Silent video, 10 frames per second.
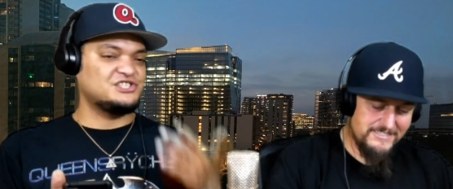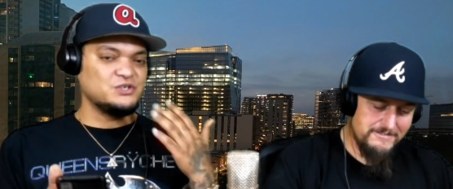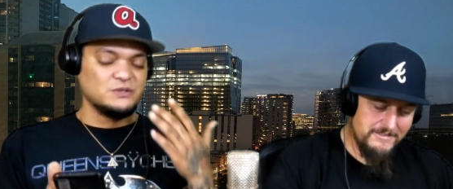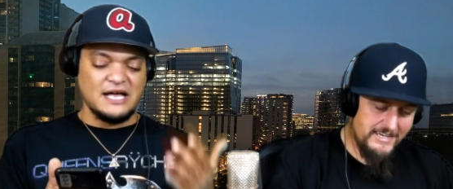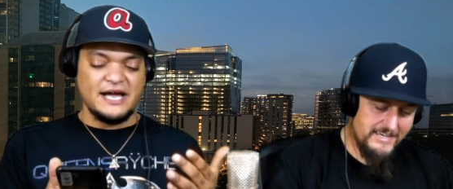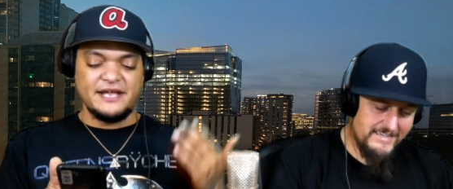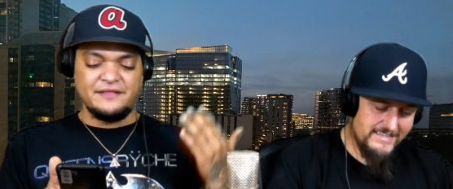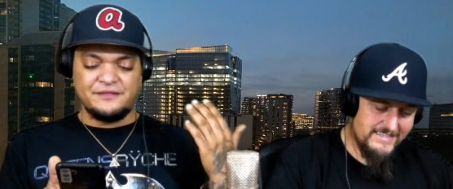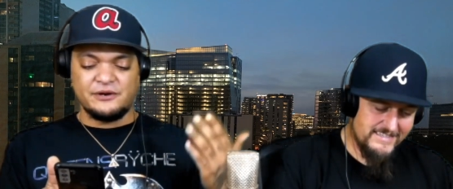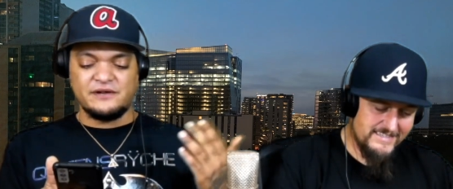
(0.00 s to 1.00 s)
Speaker 1: is July,
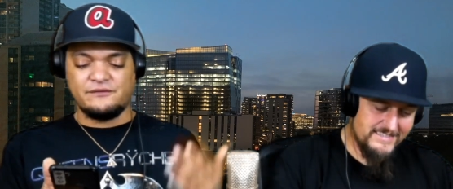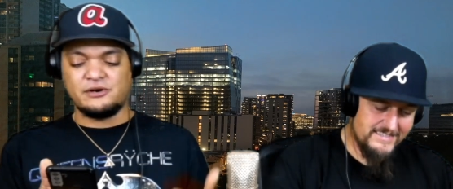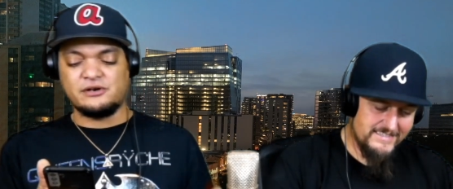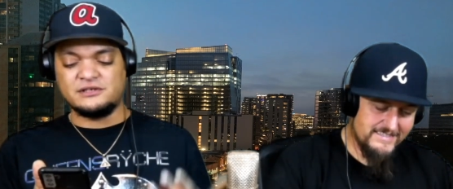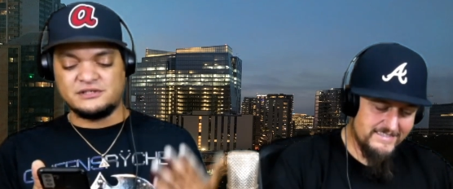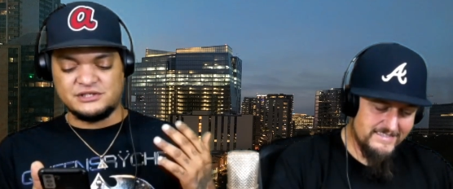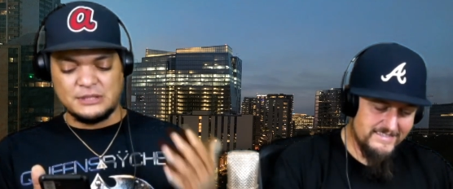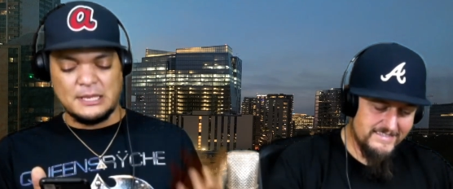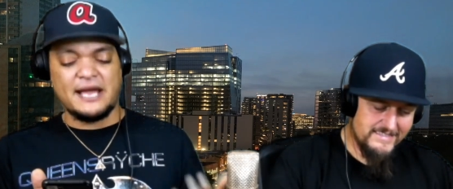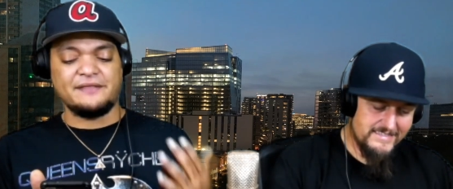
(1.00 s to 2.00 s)
31st.
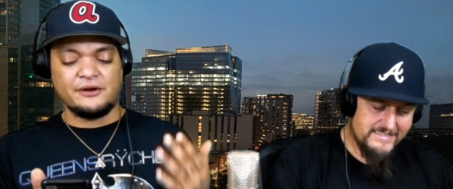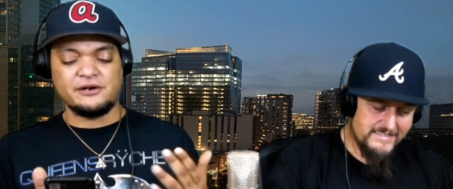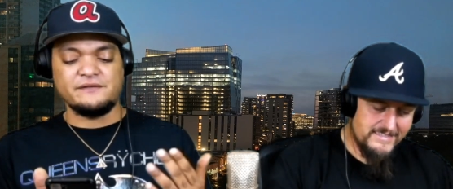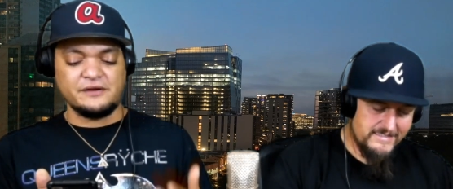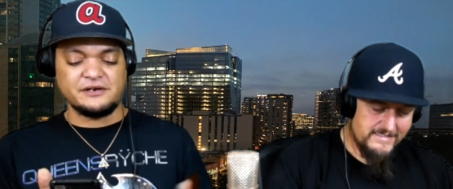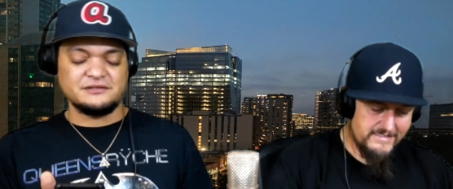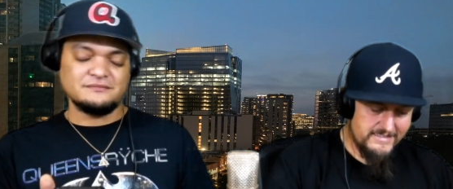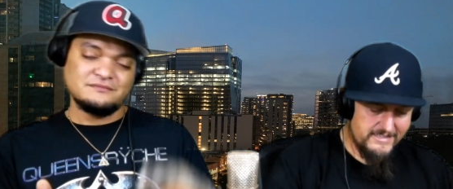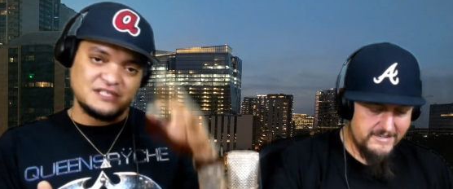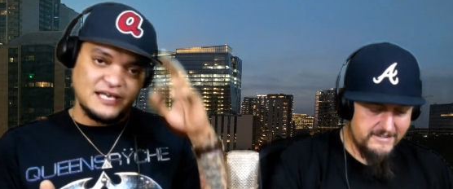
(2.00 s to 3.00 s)
July 31st.
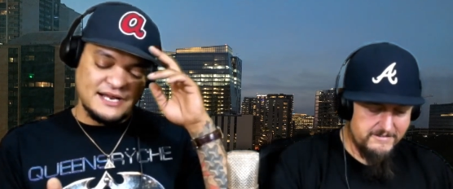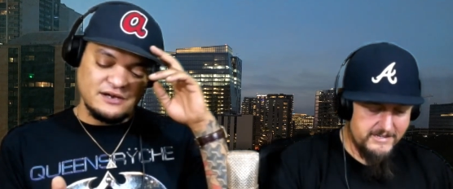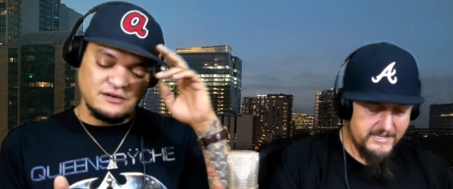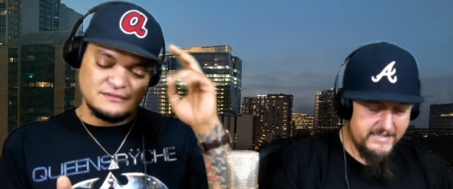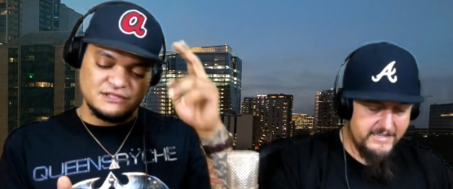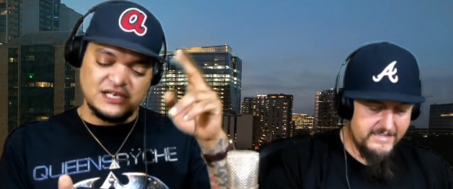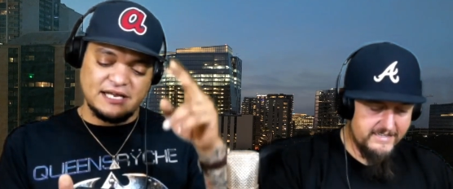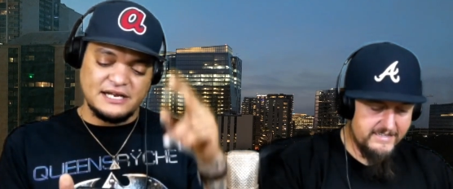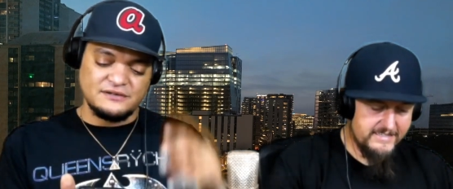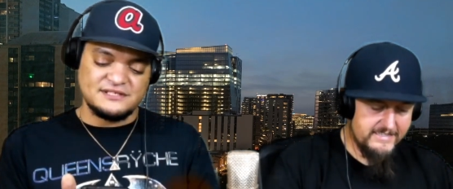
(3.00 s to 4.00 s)
shout right. out
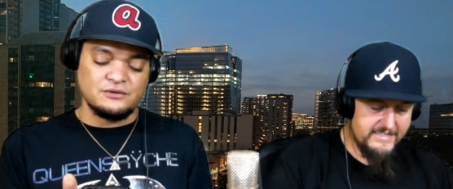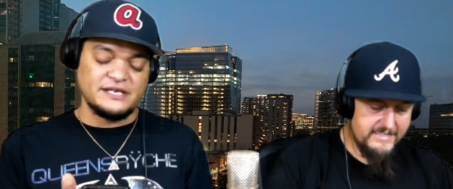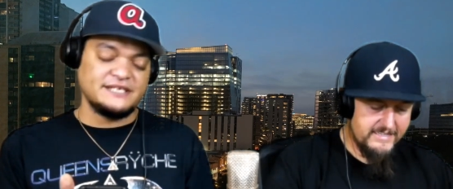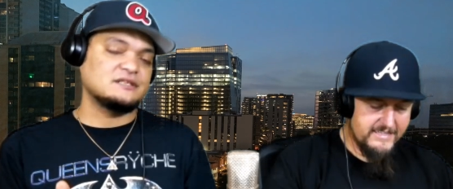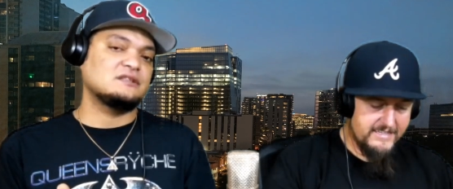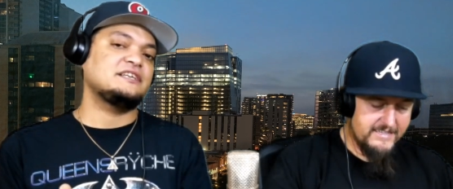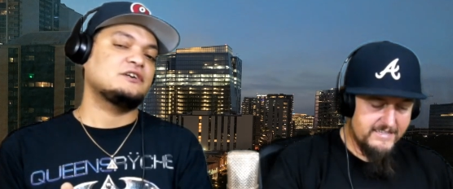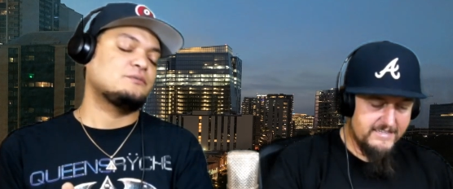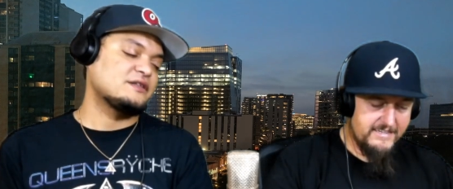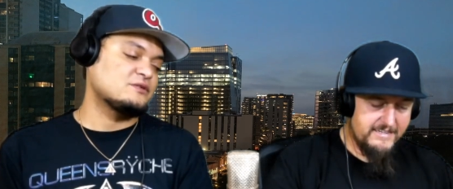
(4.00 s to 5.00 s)
shout out Tony. He's a
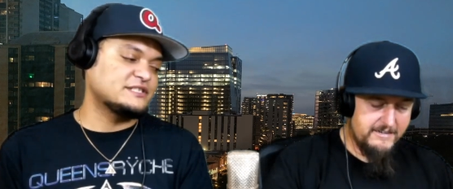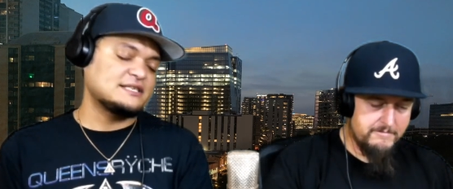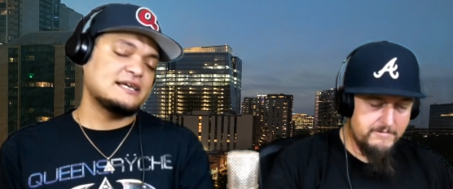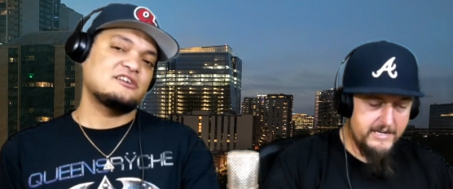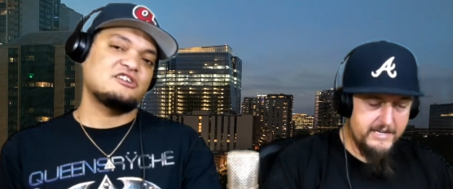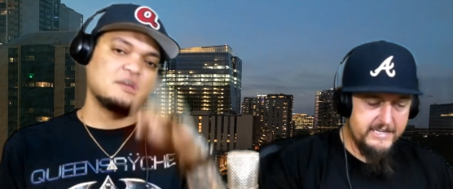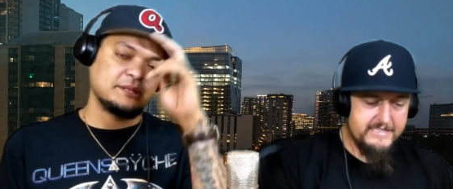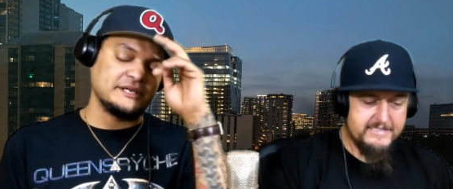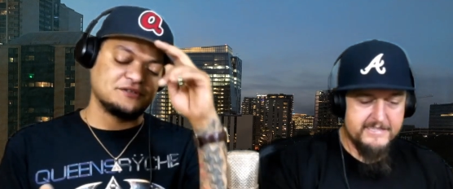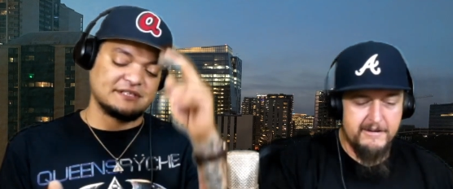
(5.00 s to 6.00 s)
Leo by the way. All shout right.
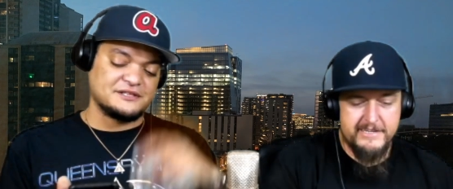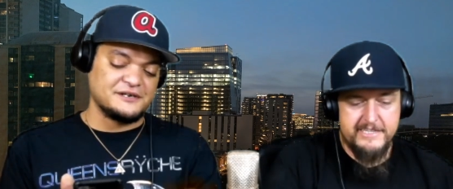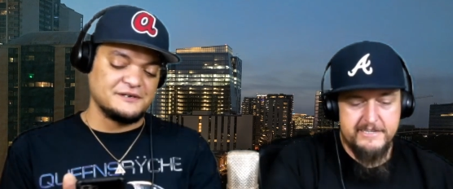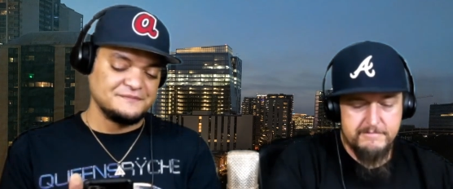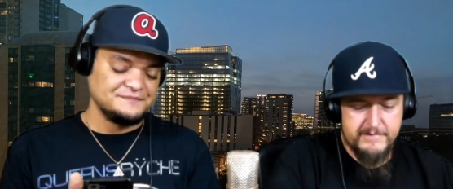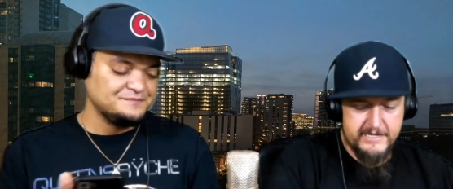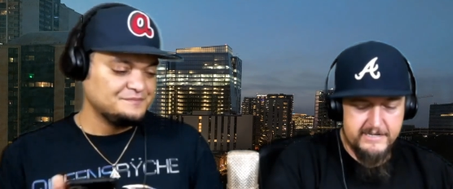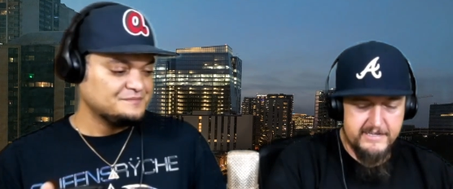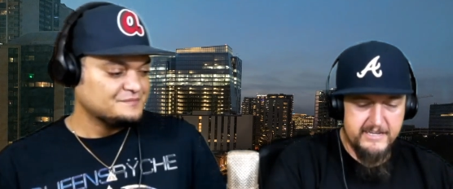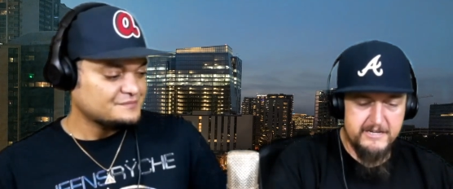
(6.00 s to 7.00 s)
out Leo.
Speaker 2: Tony, you ready
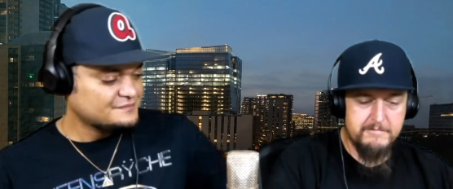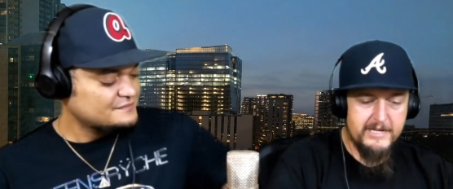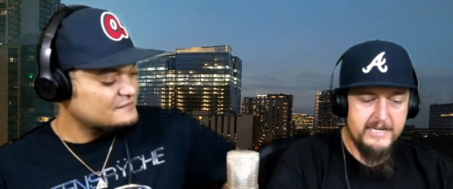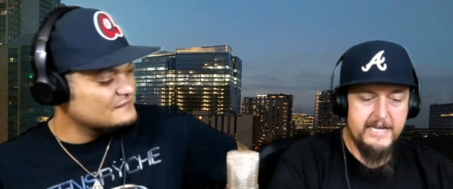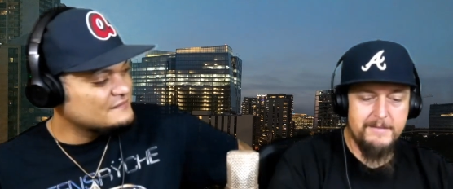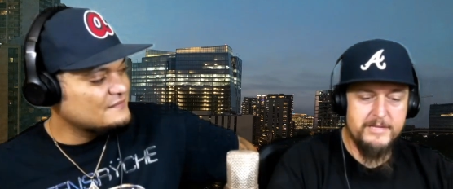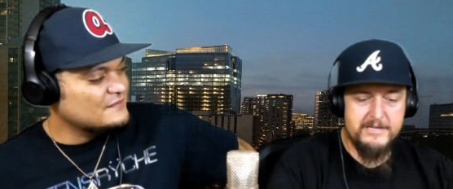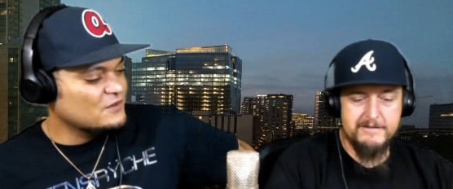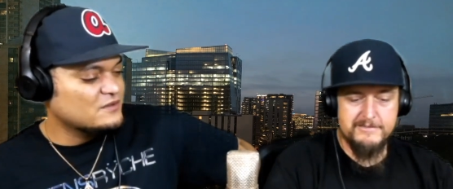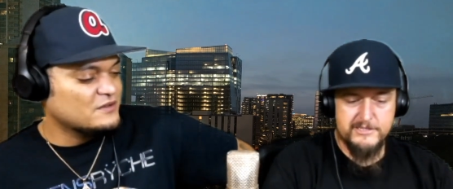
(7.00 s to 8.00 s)
to hear what
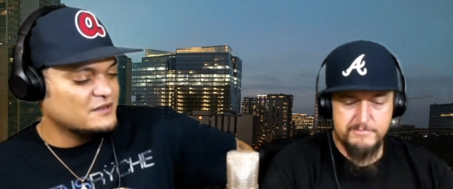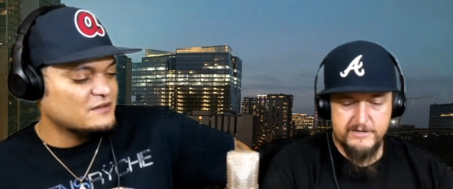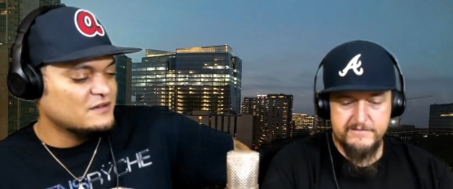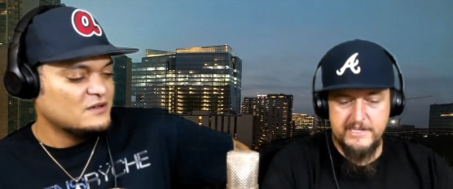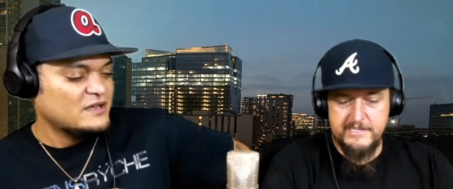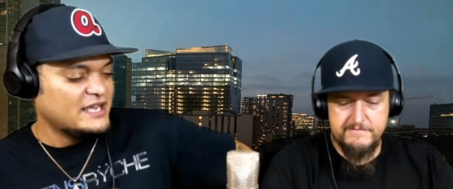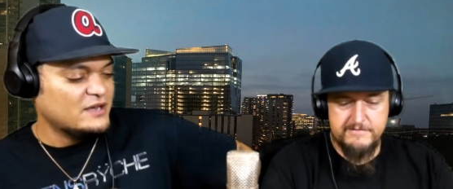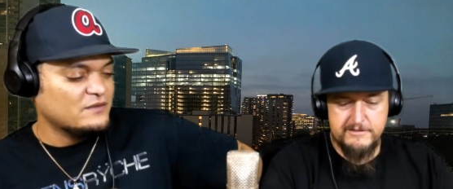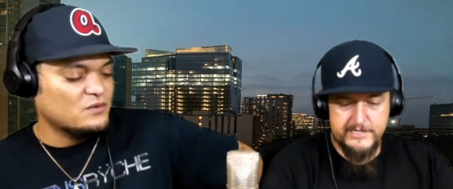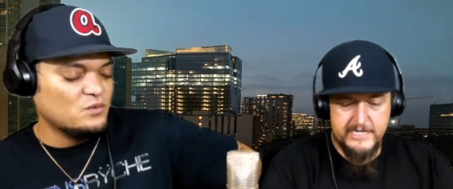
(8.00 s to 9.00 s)
happened on your birthday in
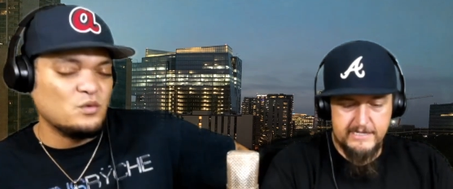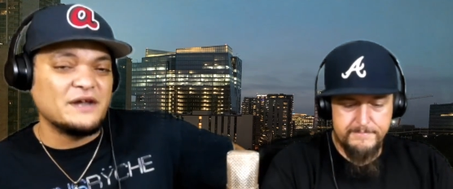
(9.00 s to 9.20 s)
Florida?